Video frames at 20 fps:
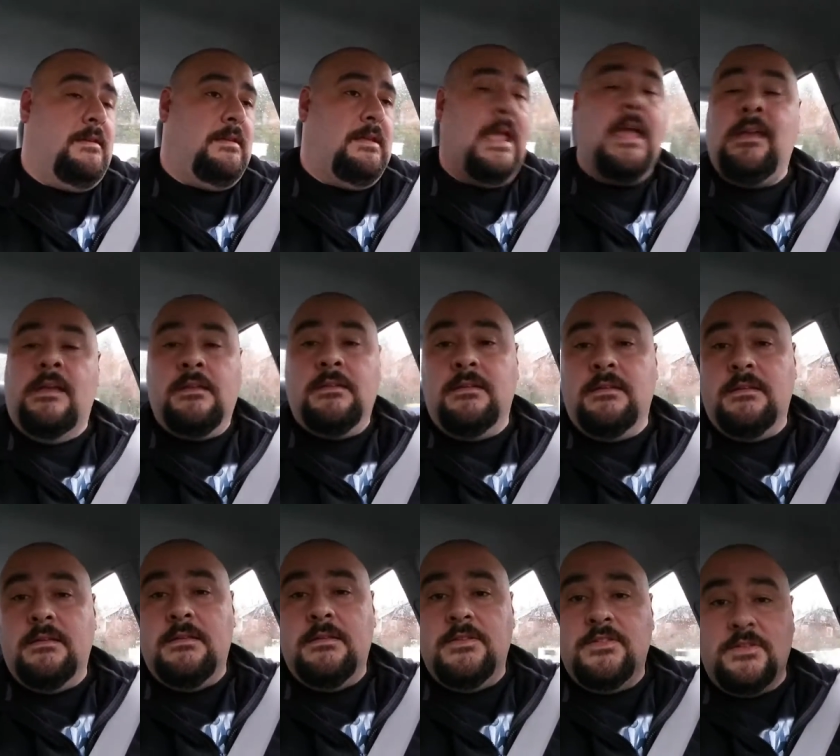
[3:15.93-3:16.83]
yeah,
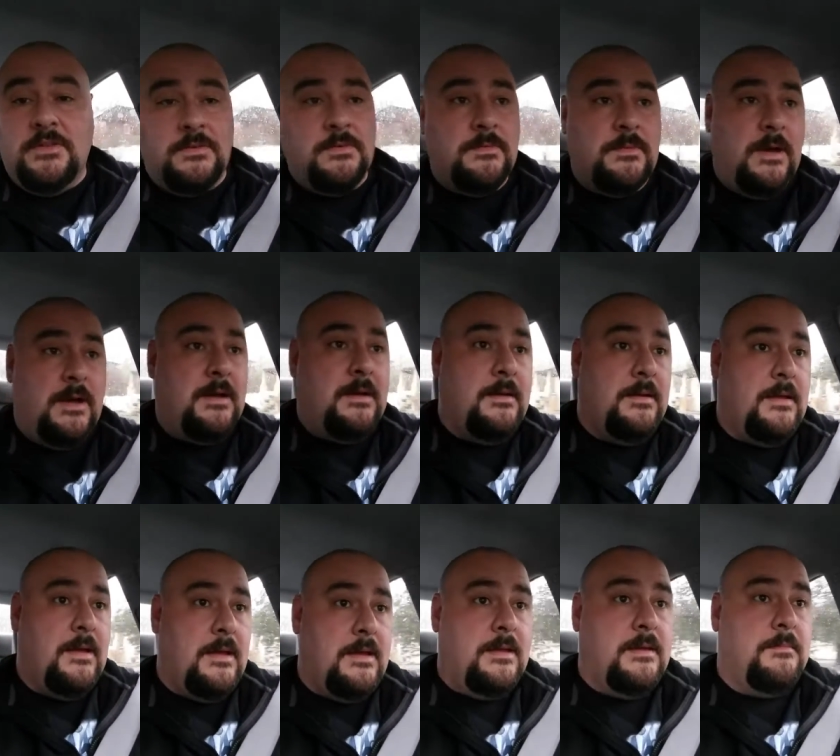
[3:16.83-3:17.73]
so I
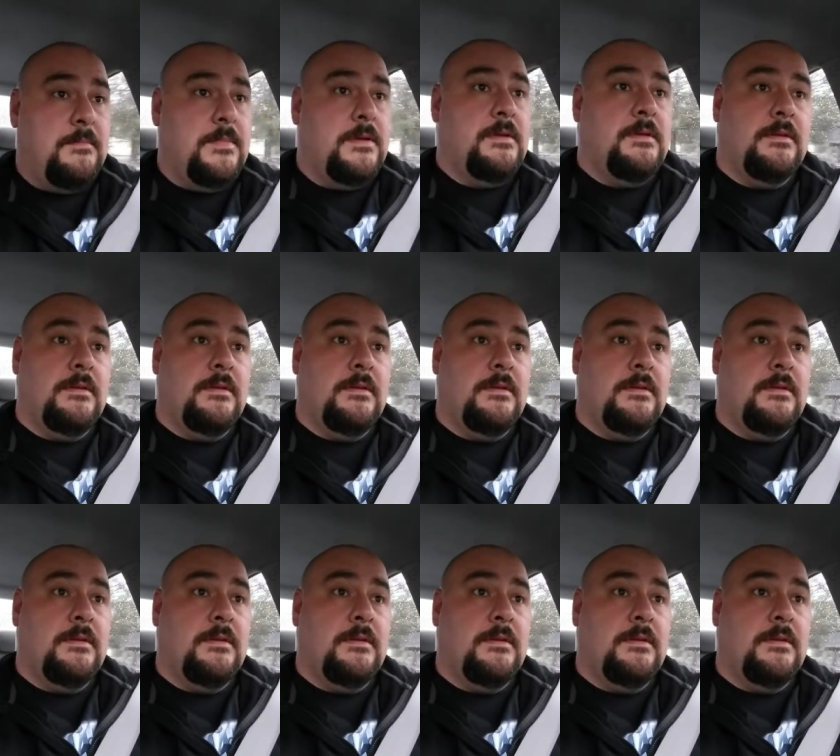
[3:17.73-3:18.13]
am